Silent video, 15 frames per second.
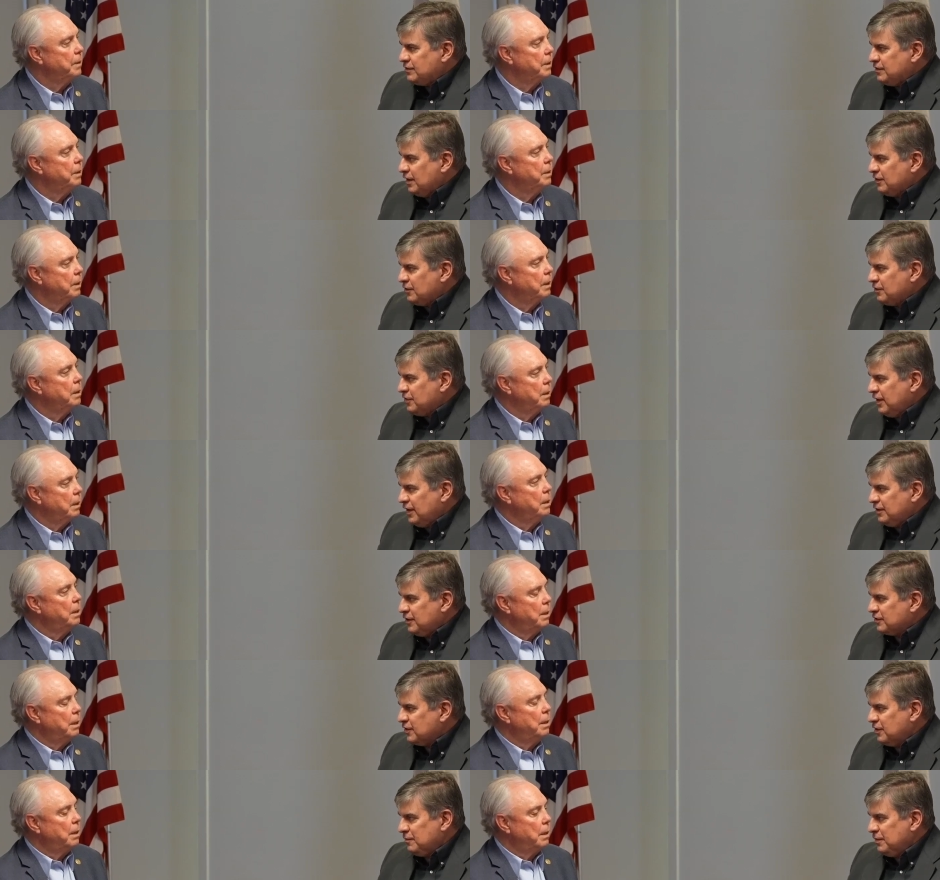Speaker 1: other thing that's
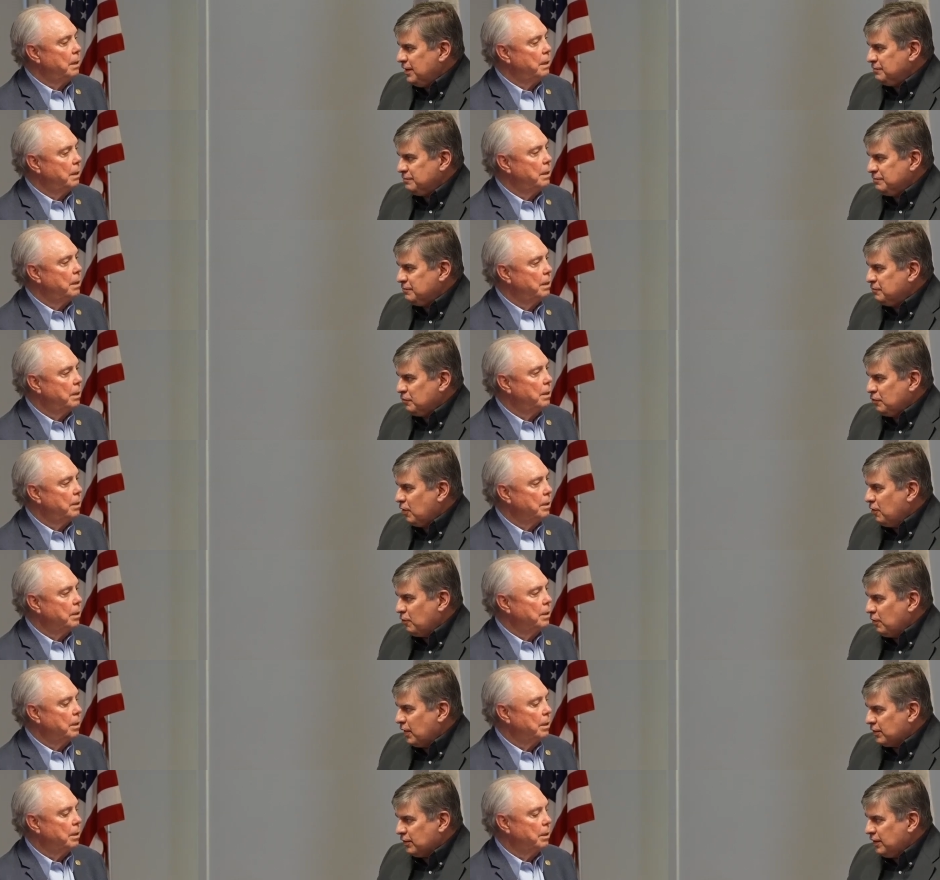going to be grow
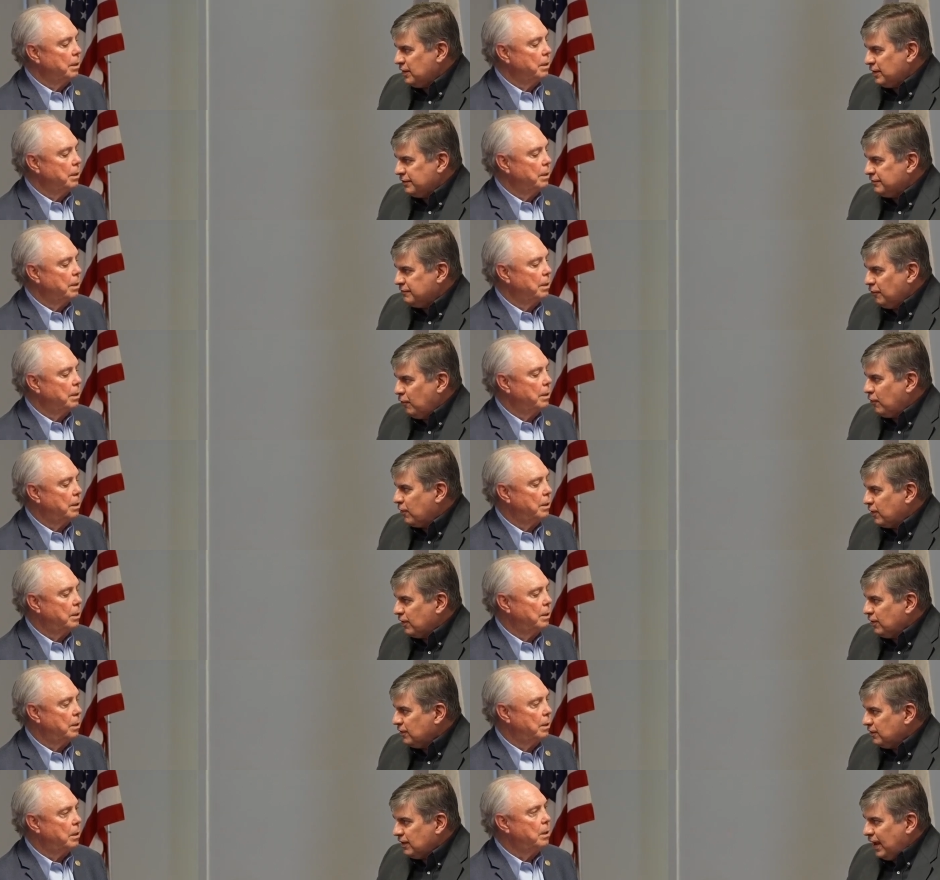quickly to four
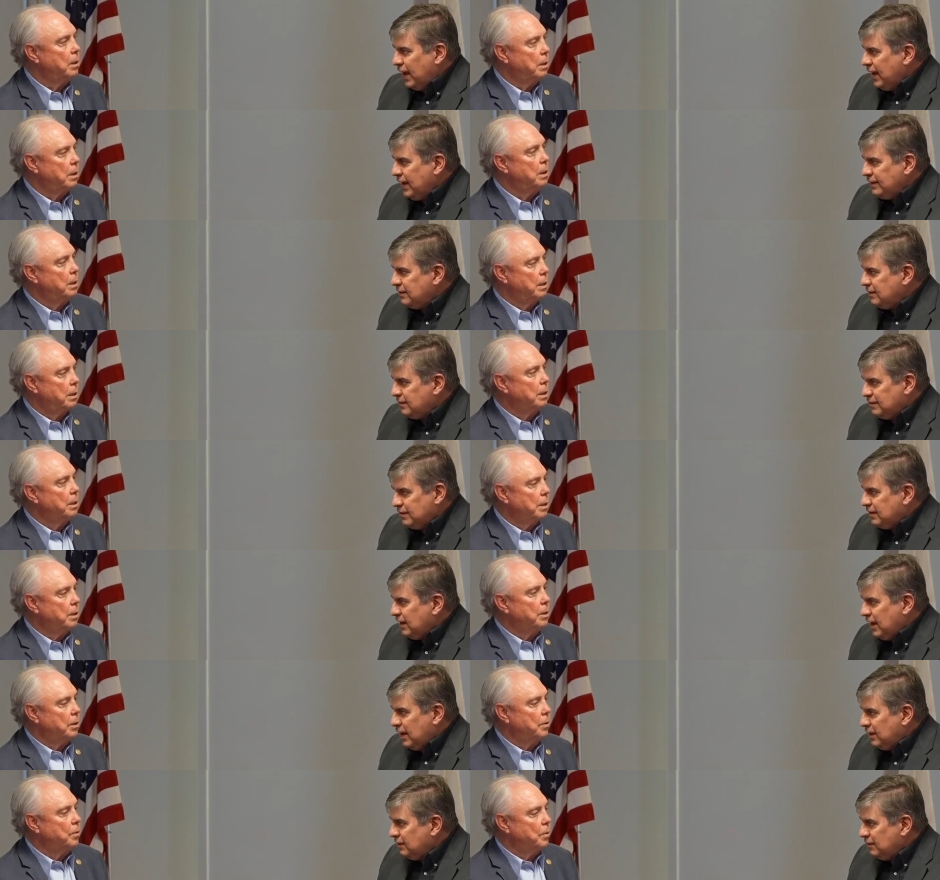to eight to
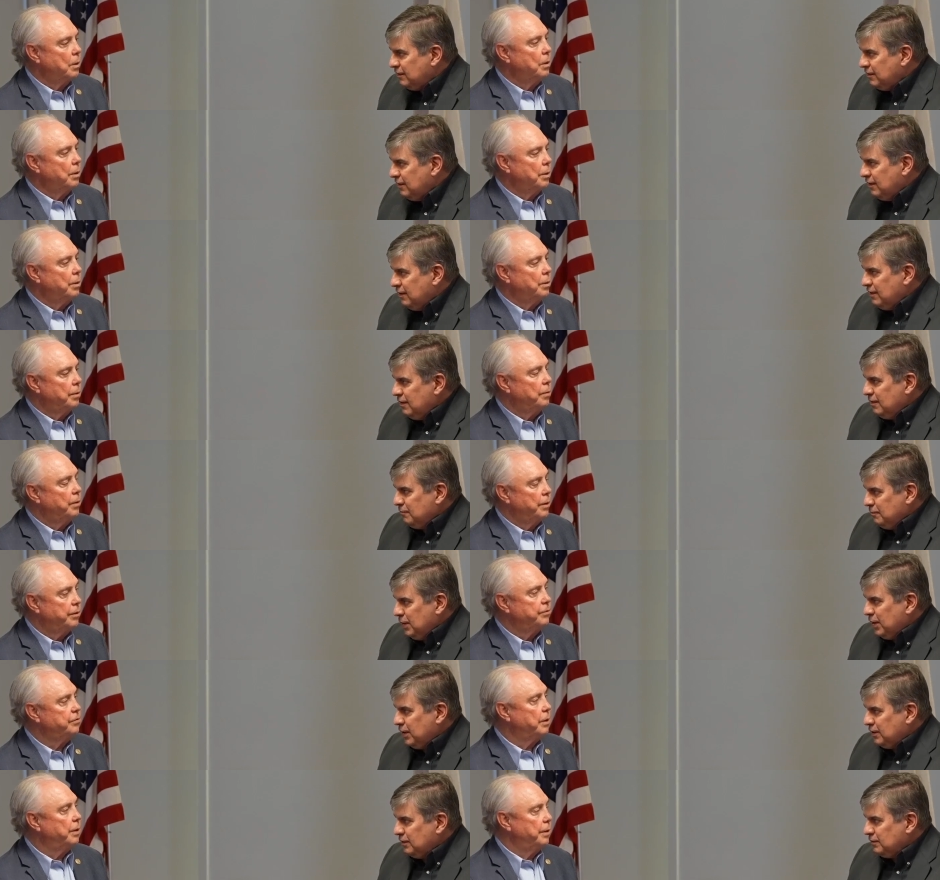ten well,
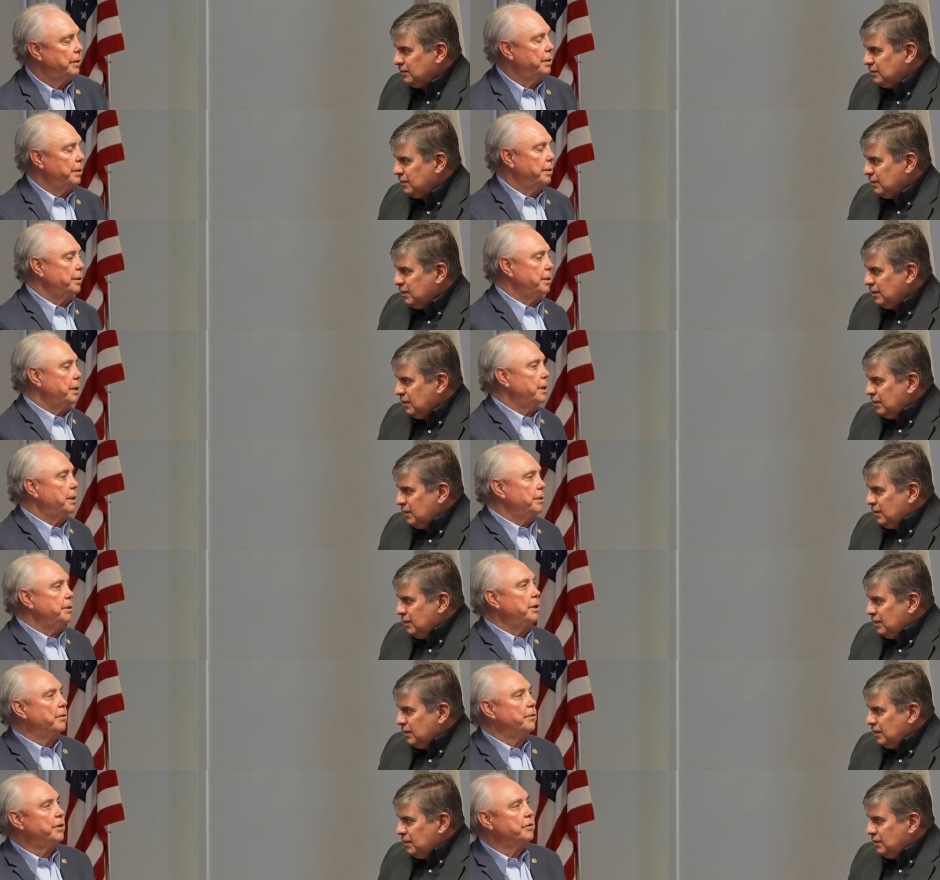billion.
Speaker 2: You
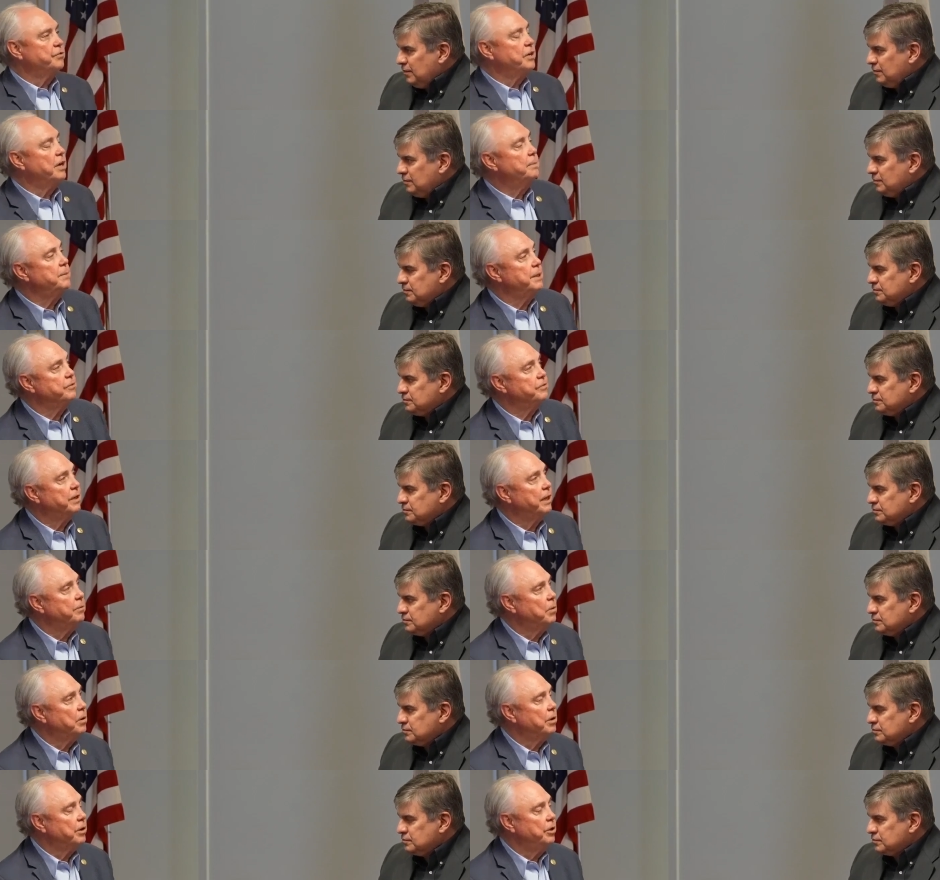know, there are some in the state
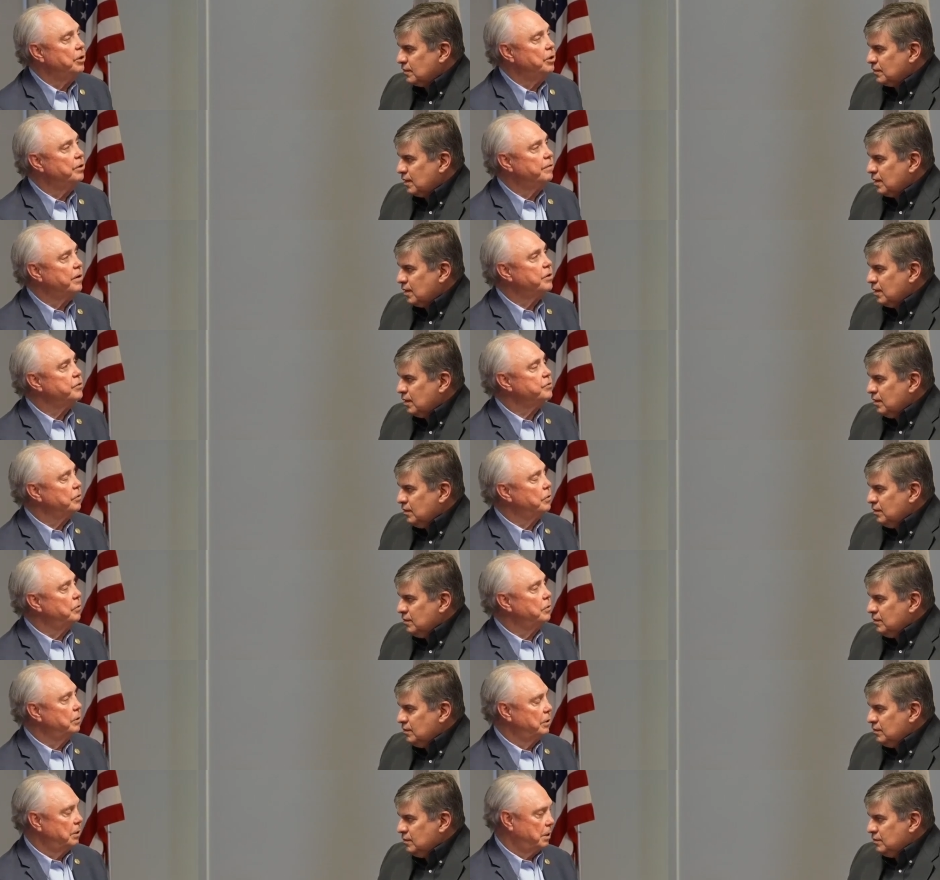want a universal
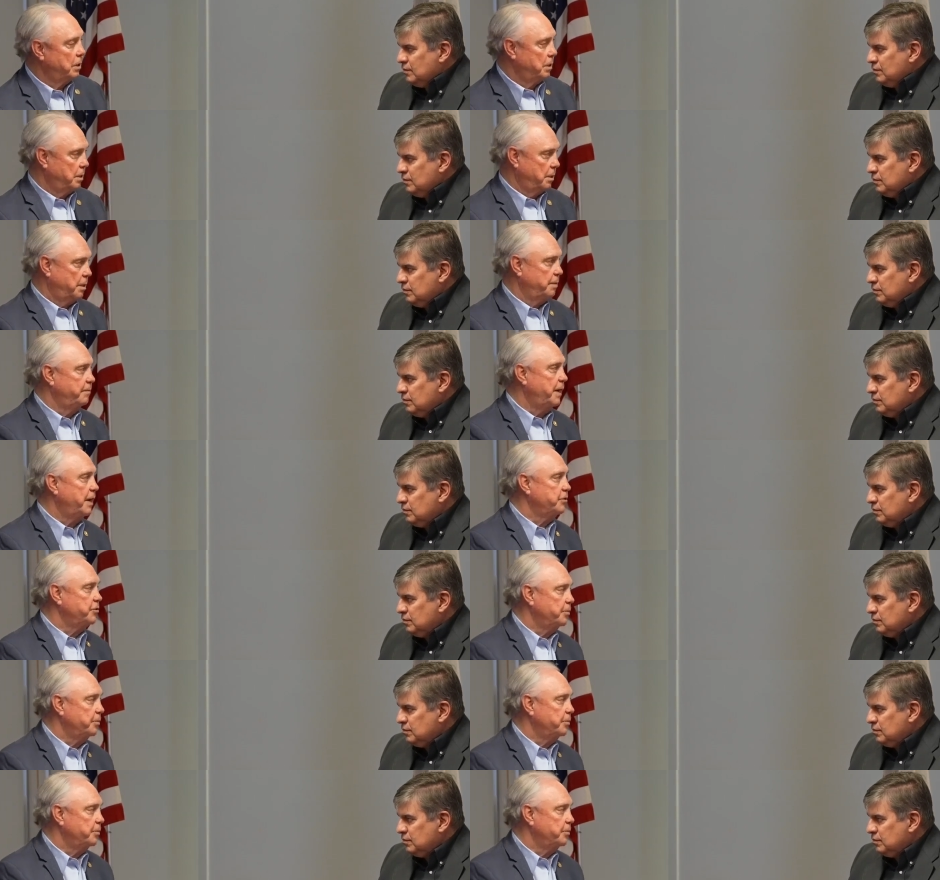voucher